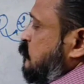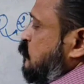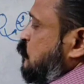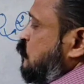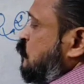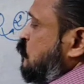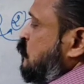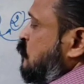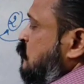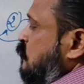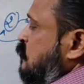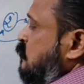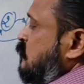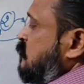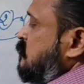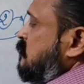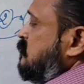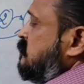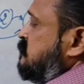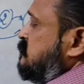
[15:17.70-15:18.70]
2,
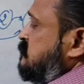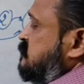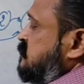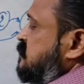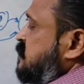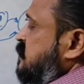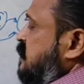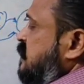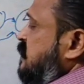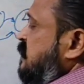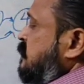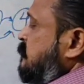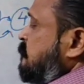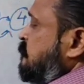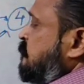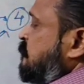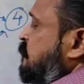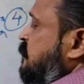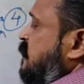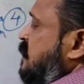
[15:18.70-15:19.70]
3
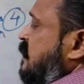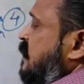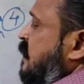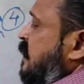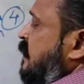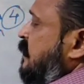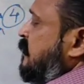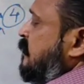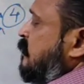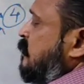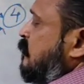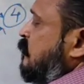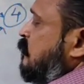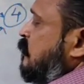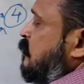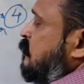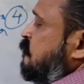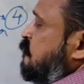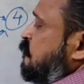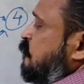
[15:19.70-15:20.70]
and
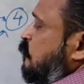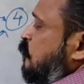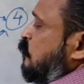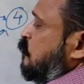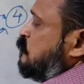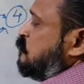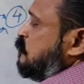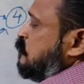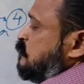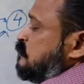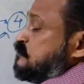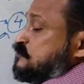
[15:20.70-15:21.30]
4.